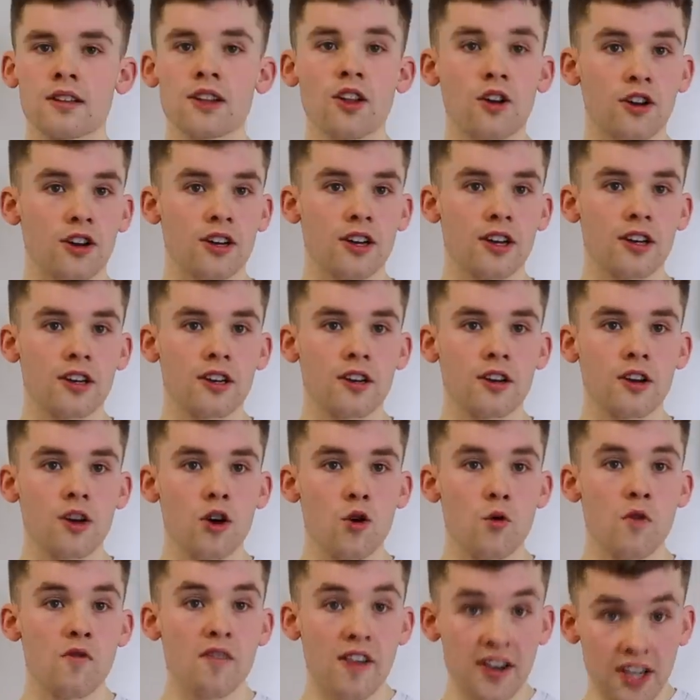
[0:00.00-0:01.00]
Look,
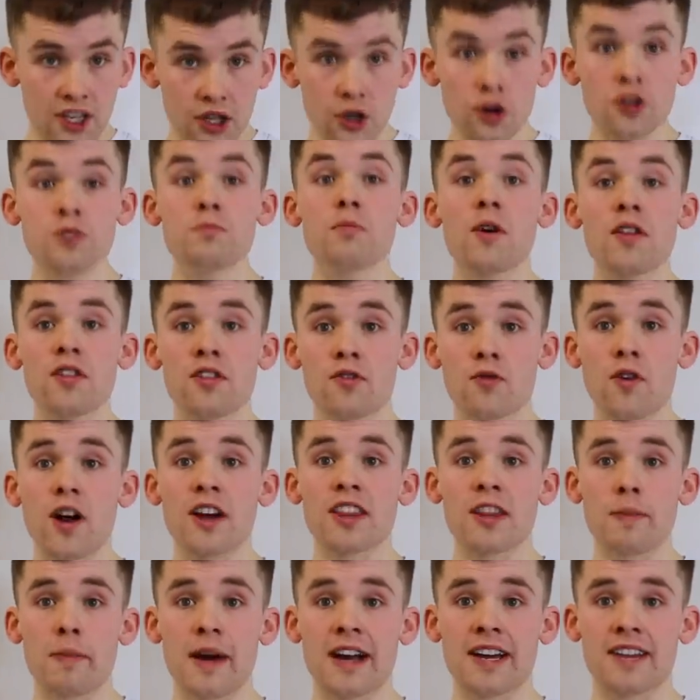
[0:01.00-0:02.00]
we've had a good month
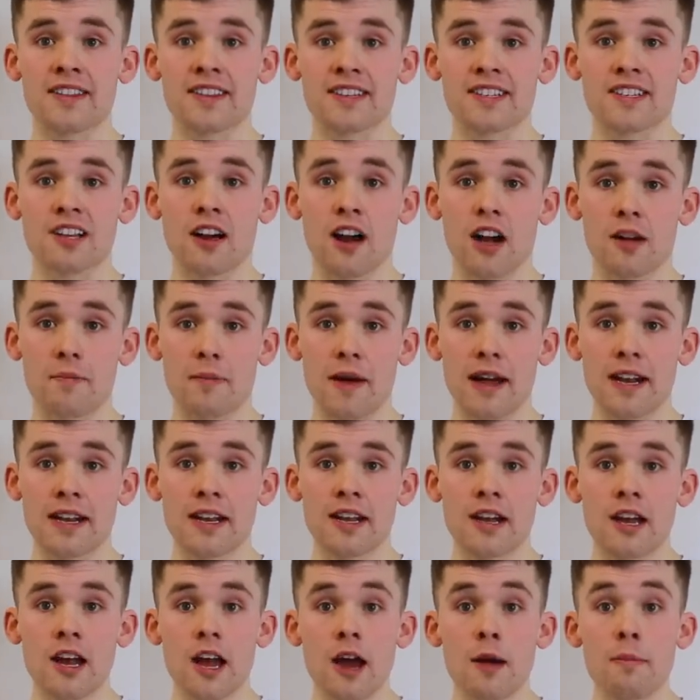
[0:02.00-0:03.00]
right in the back of the
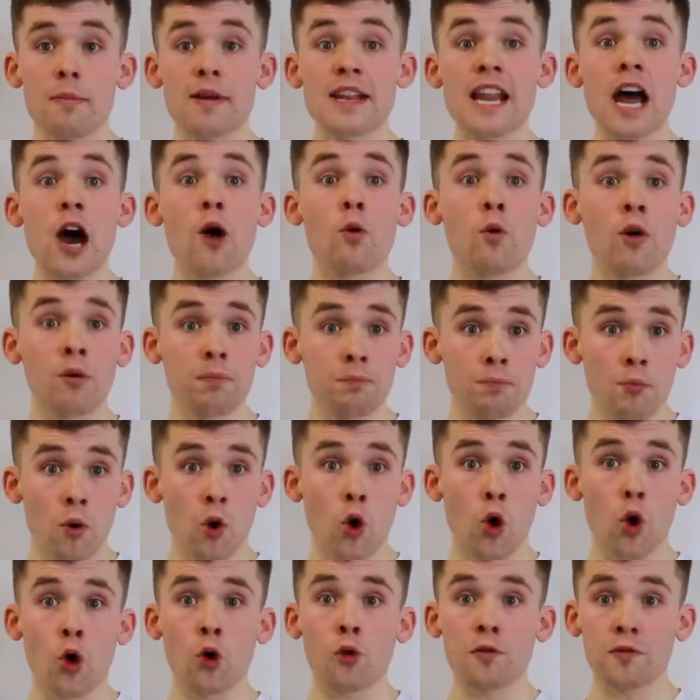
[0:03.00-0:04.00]
Sidemen, but now I want
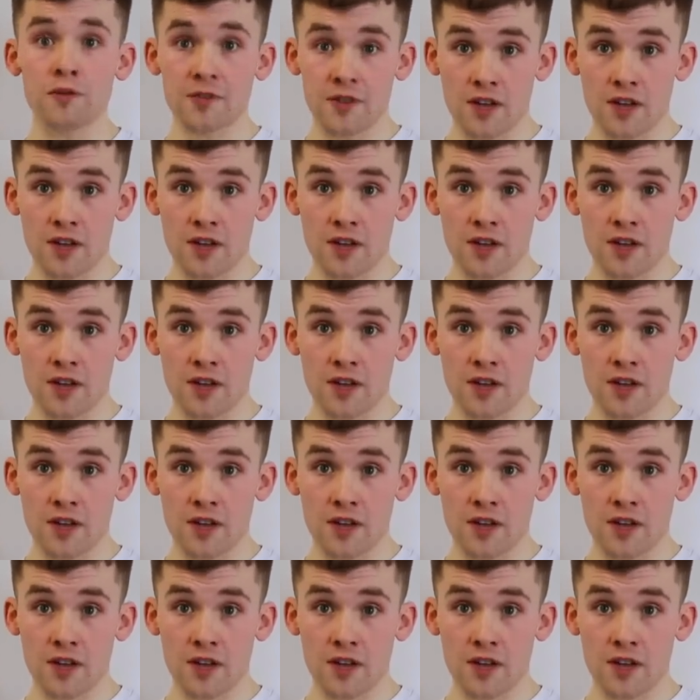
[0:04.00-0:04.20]
more